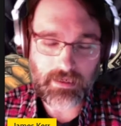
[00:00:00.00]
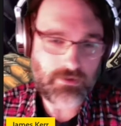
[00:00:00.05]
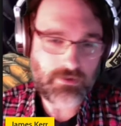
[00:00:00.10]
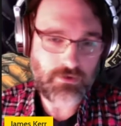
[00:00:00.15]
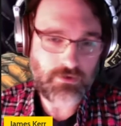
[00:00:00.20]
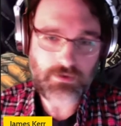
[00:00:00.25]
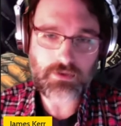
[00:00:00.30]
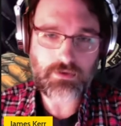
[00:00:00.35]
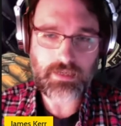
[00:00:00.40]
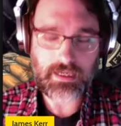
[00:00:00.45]
You,
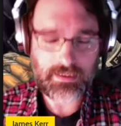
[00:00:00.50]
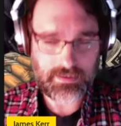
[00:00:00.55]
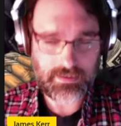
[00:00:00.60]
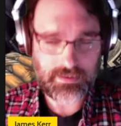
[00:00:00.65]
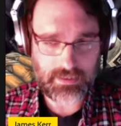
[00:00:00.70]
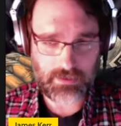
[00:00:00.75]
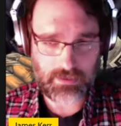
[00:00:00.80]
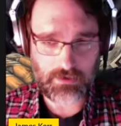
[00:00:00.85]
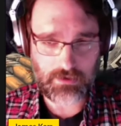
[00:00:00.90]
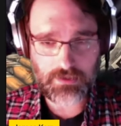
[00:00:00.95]
you can't
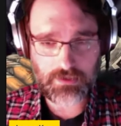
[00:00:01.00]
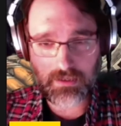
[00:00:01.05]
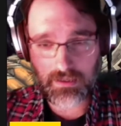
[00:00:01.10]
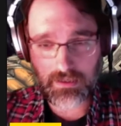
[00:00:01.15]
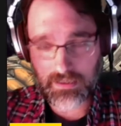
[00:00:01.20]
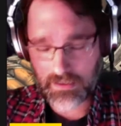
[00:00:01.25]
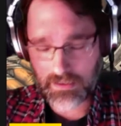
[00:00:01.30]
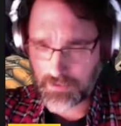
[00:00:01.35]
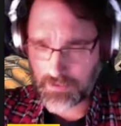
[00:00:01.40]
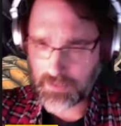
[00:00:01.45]
tell how tall I
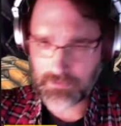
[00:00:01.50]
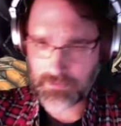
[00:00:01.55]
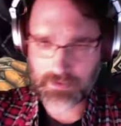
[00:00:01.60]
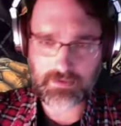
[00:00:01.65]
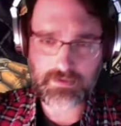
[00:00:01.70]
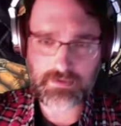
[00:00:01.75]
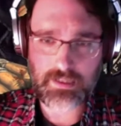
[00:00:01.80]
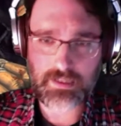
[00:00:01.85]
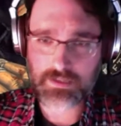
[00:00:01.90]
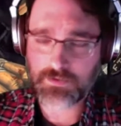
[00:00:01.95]
am, but I'm like
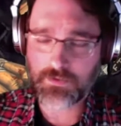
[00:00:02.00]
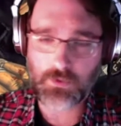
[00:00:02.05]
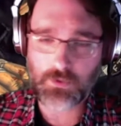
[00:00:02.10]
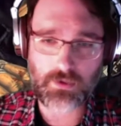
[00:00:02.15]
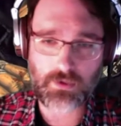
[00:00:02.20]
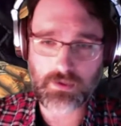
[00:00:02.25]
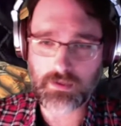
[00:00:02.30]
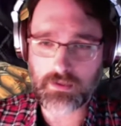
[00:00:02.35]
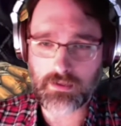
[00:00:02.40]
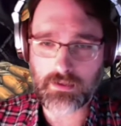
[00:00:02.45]
six
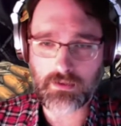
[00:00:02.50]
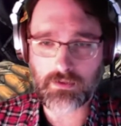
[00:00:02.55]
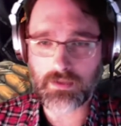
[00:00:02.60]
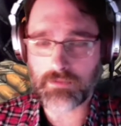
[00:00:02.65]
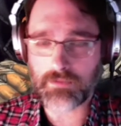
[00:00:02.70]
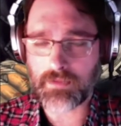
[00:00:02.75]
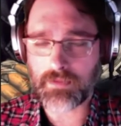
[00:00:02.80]
four. You know, I'm.